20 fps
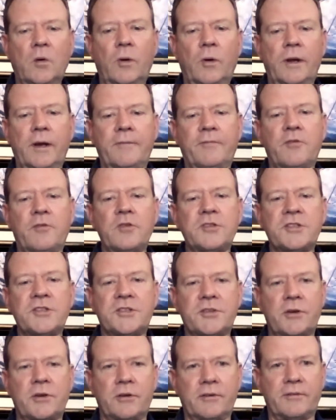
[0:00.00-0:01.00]
when I
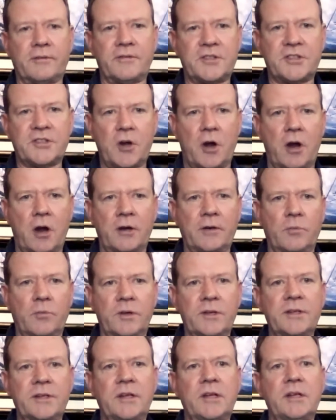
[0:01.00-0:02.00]
first sort of started
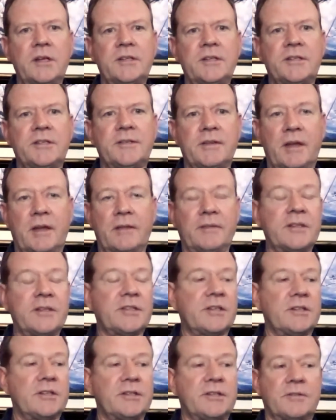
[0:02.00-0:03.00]
with NIDS, and
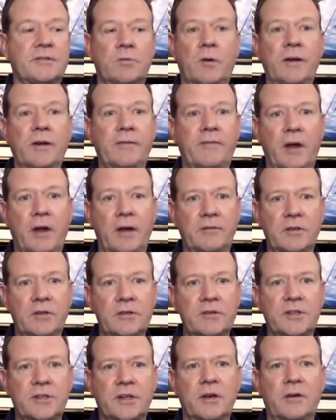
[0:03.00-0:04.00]
this is 25
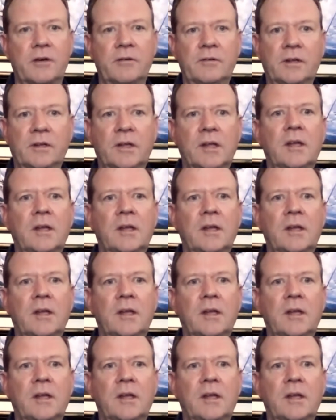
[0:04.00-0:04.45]
years ago,